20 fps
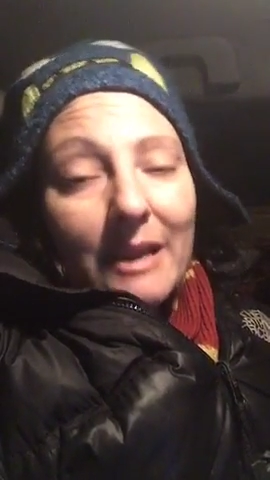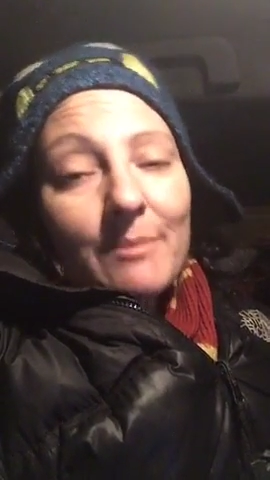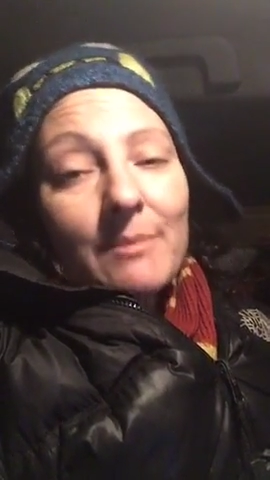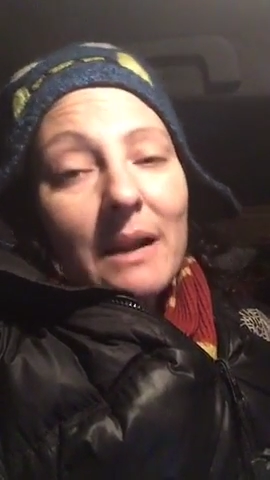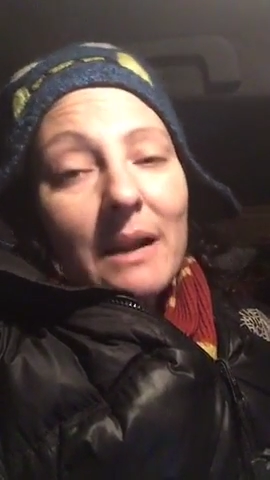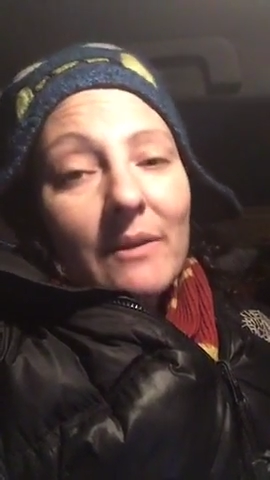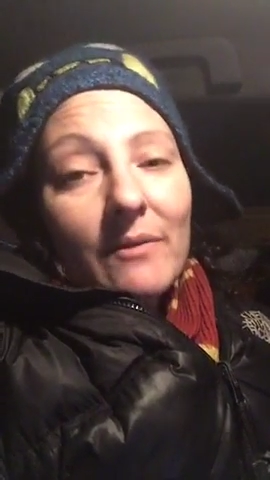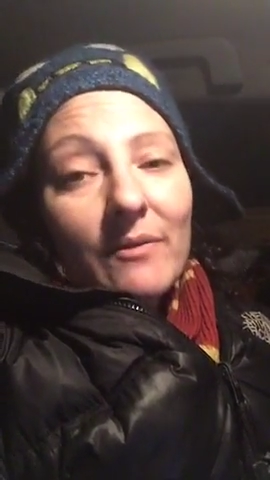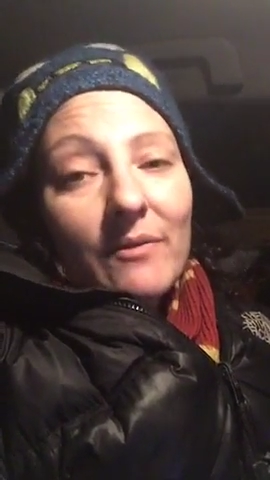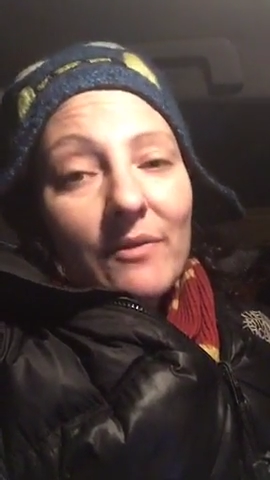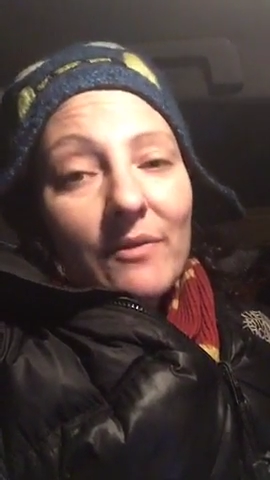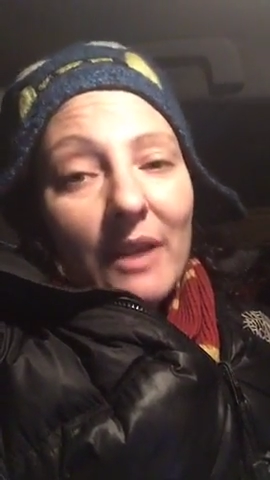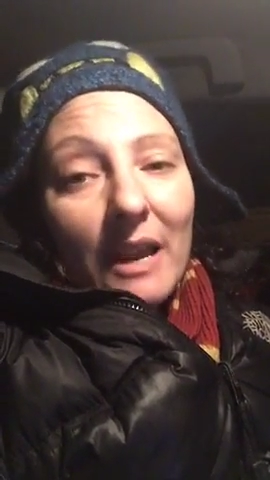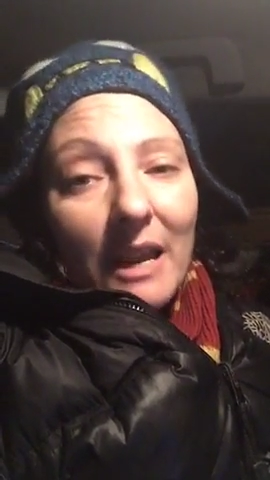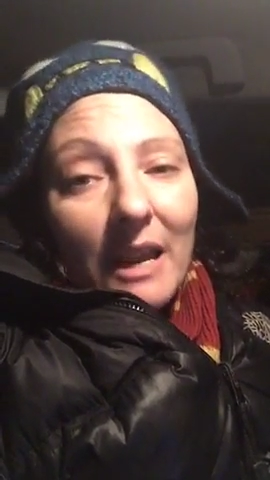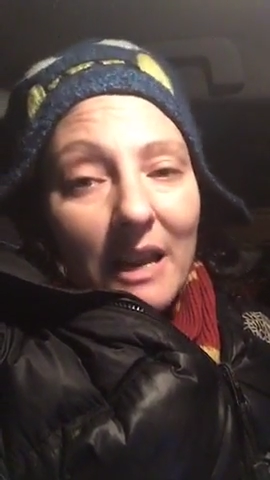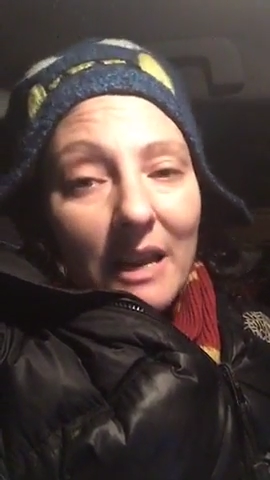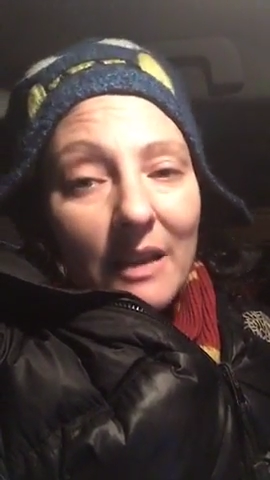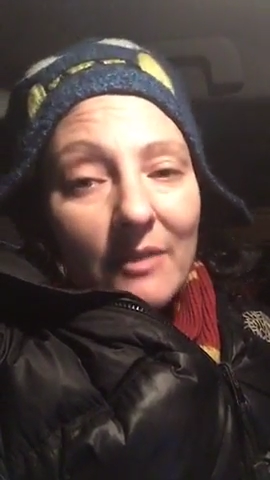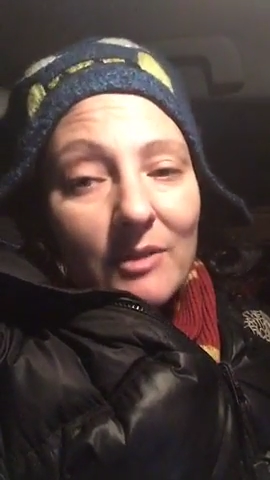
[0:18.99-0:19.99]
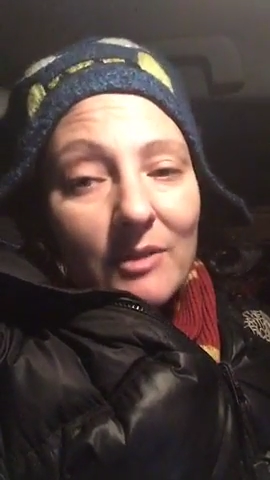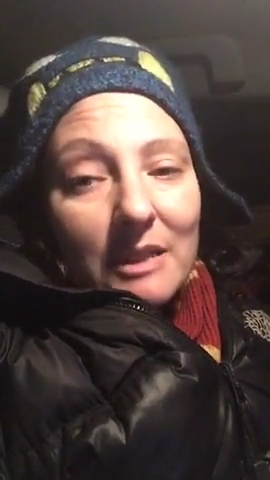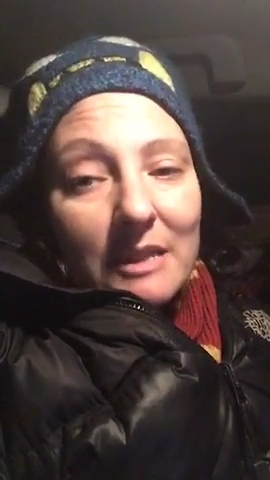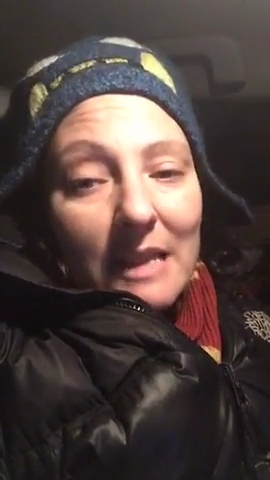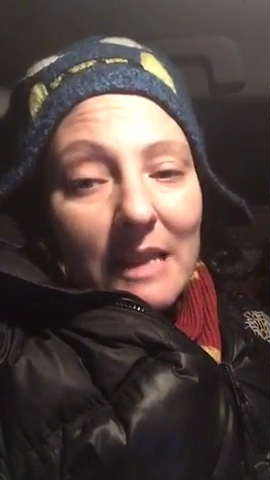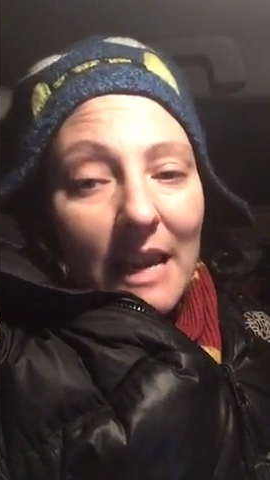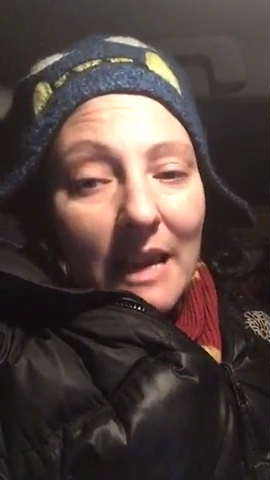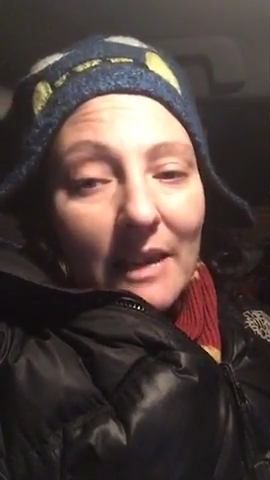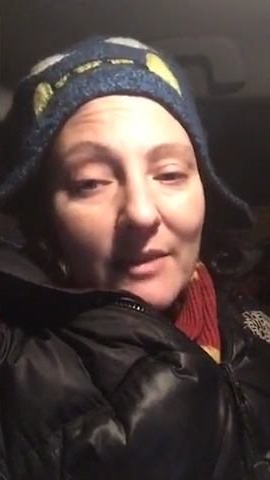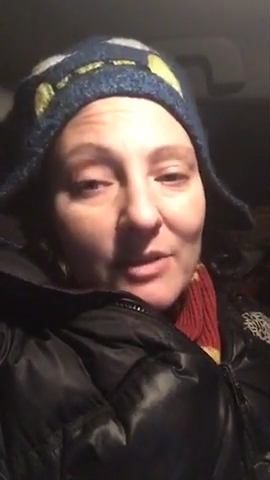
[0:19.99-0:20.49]
and my favorite
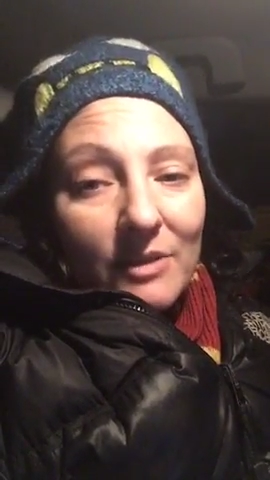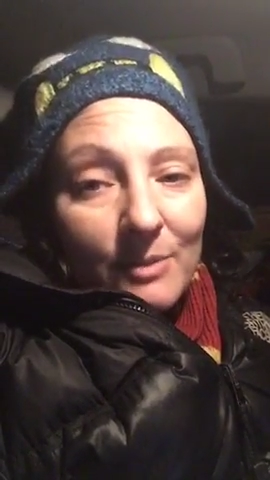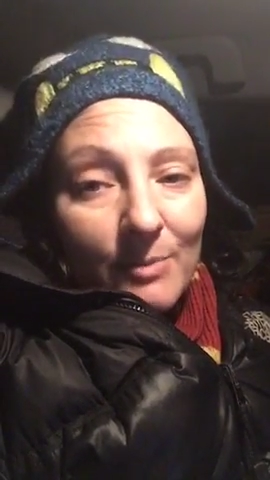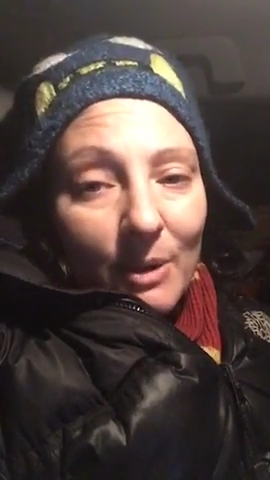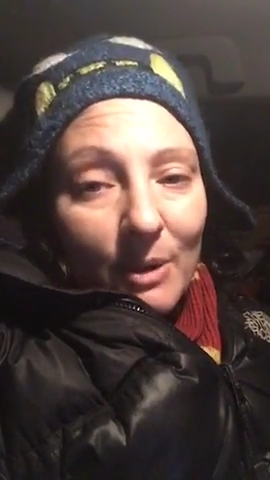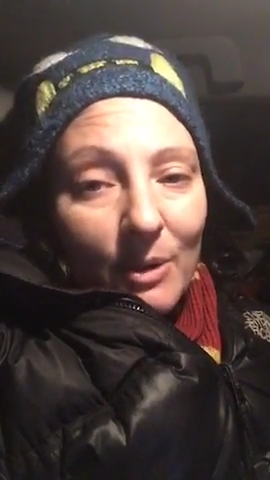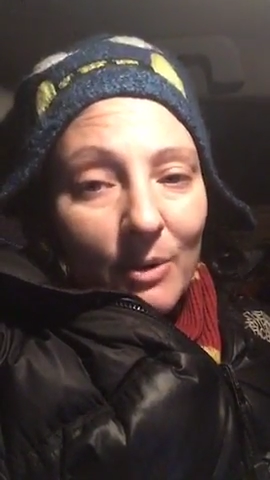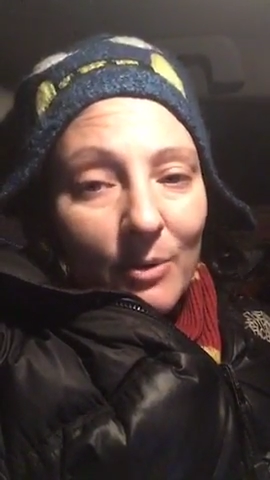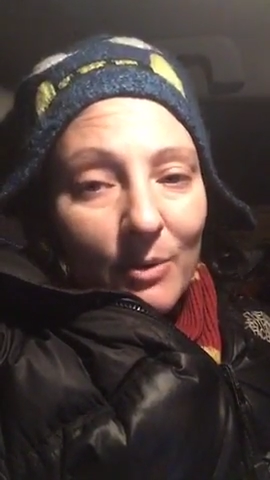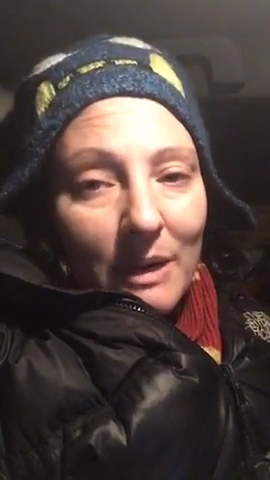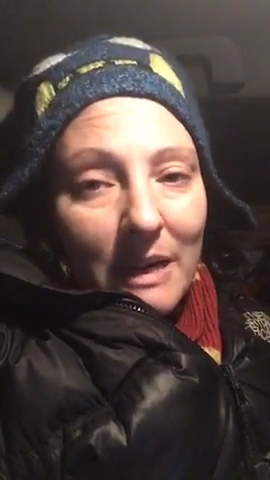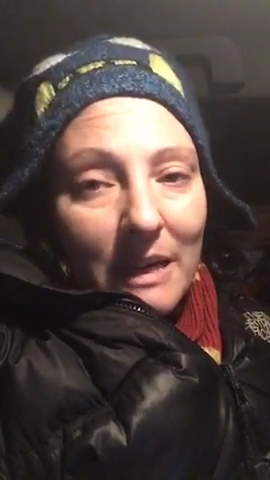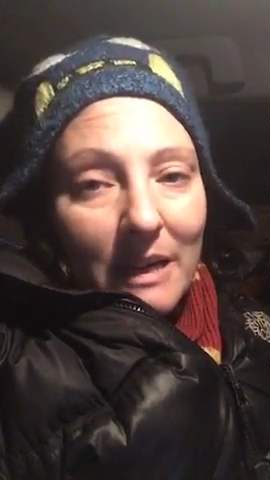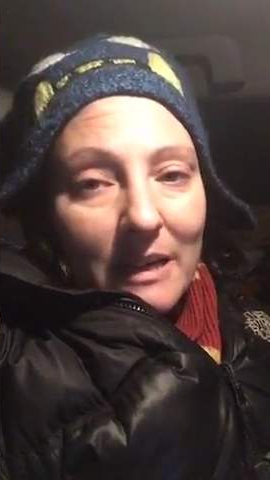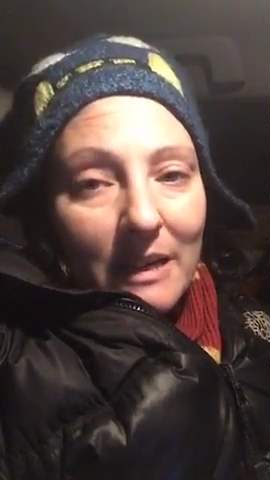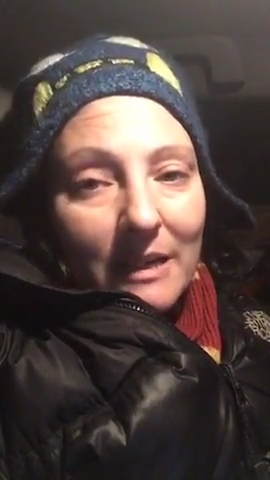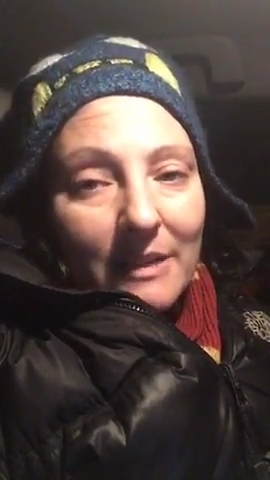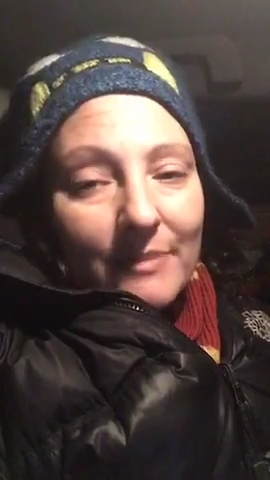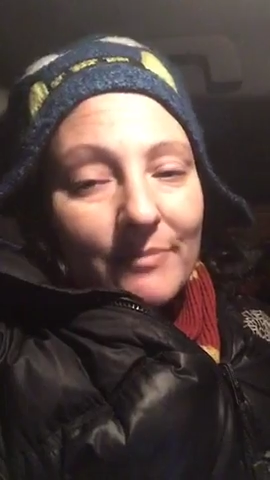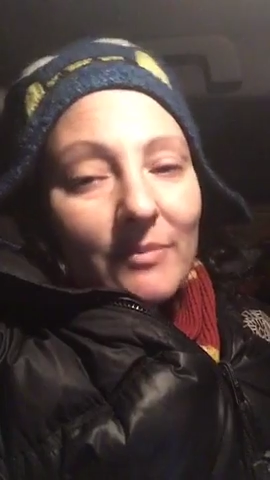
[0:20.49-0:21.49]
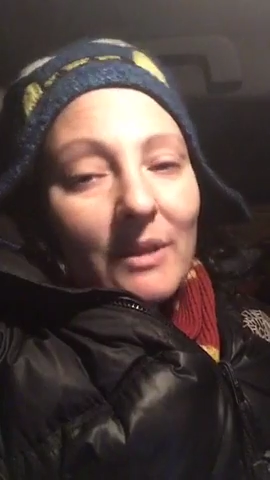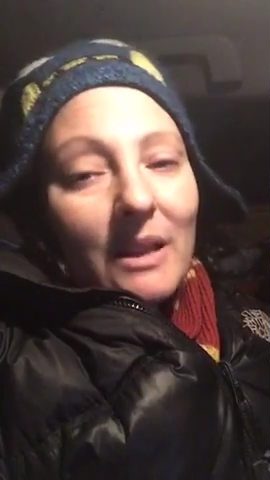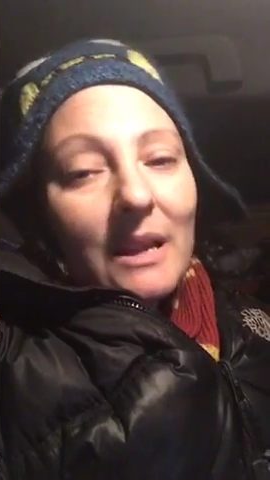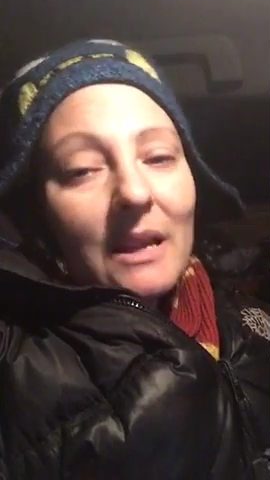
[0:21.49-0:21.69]
day of Spirit Week